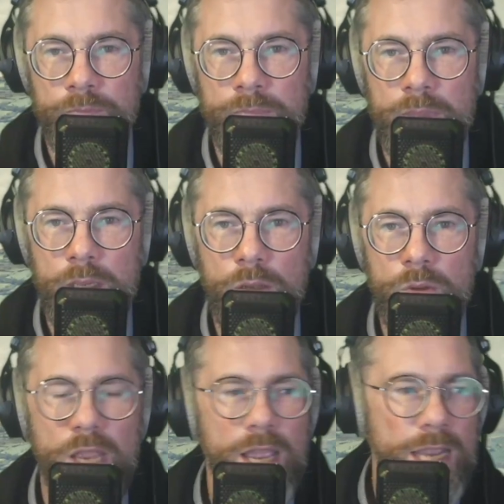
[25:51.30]
Always
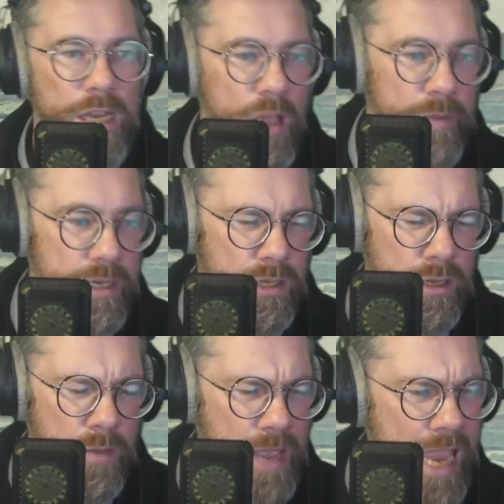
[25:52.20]
economics. The
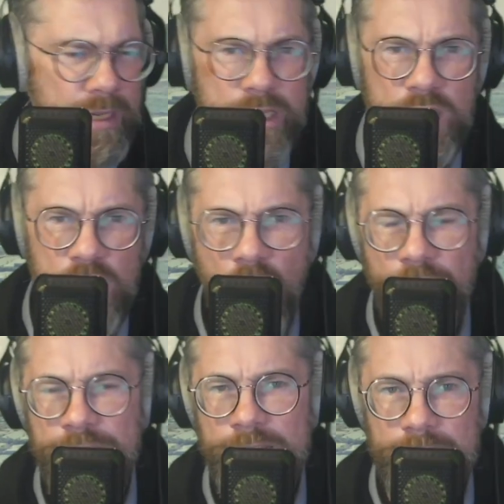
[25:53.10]
Bible has
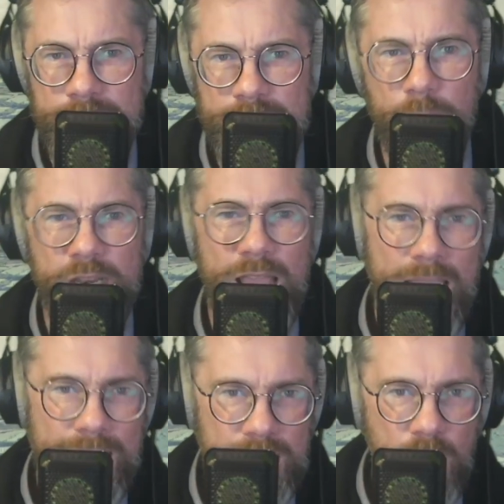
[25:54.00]
nothing to say about
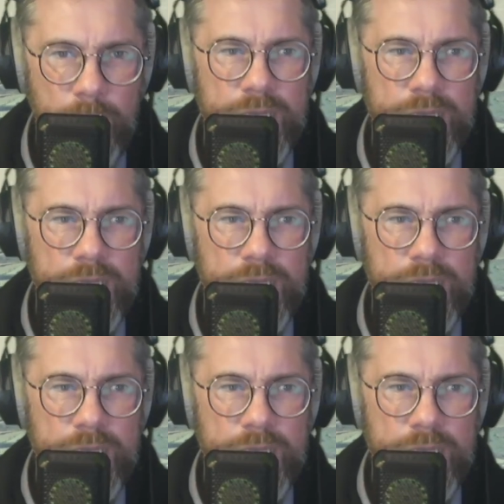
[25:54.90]
economics.